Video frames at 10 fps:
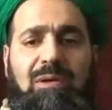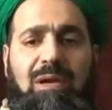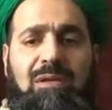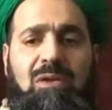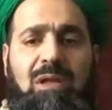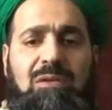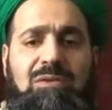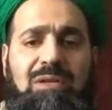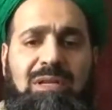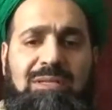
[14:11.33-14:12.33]
acknowledge
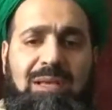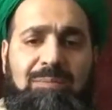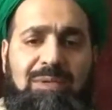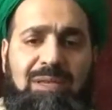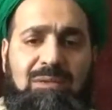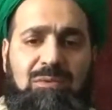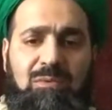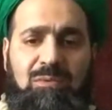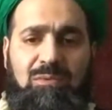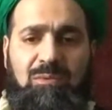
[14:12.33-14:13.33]
and accept, and
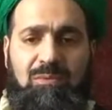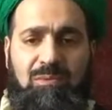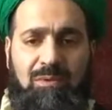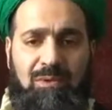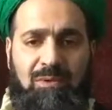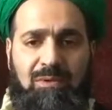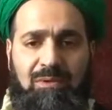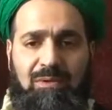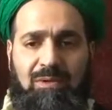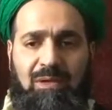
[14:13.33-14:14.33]
to
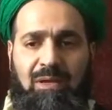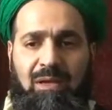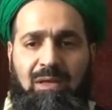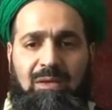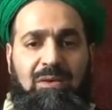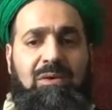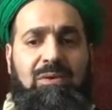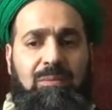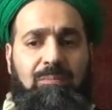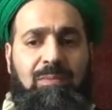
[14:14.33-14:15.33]
learn.